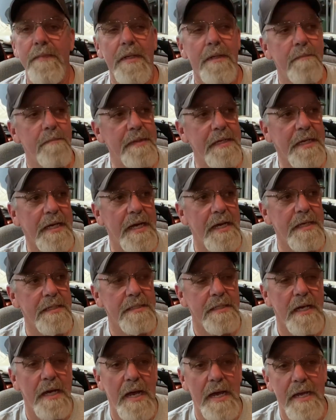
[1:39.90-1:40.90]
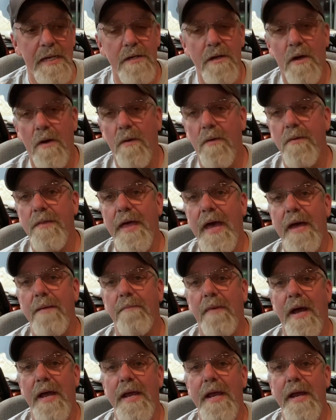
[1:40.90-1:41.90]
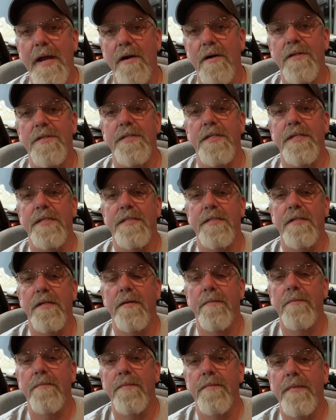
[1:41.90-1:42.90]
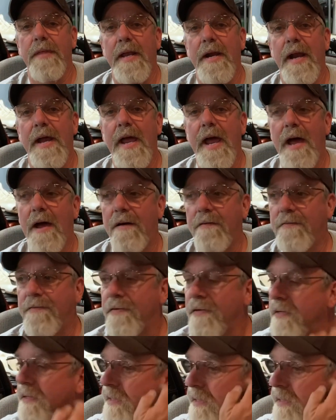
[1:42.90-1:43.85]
because I know that my air system that I have